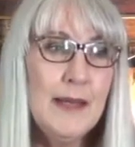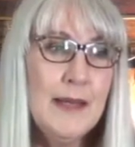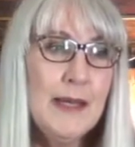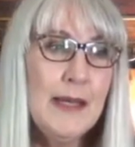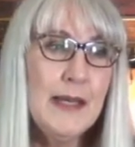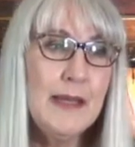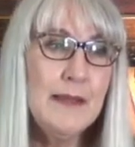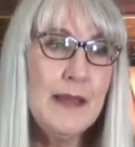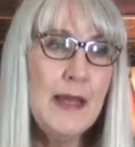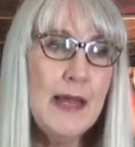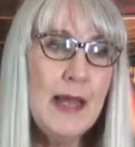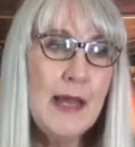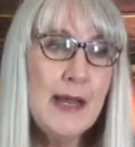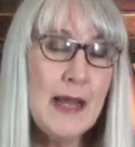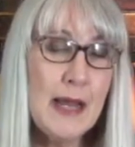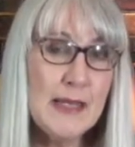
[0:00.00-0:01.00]
And they
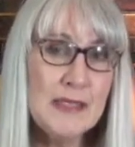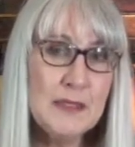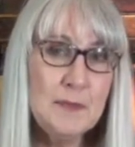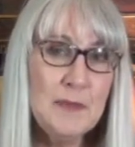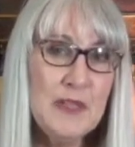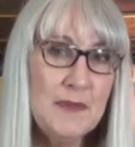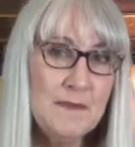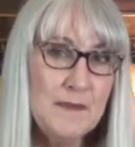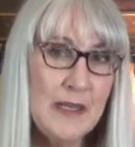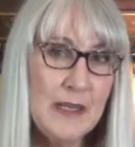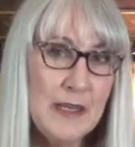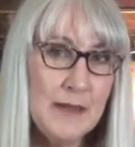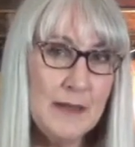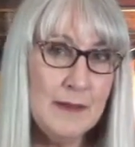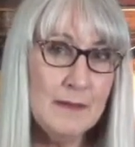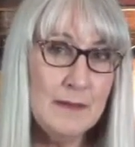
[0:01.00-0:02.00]
had asked me if
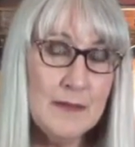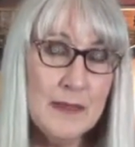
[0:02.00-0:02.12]
I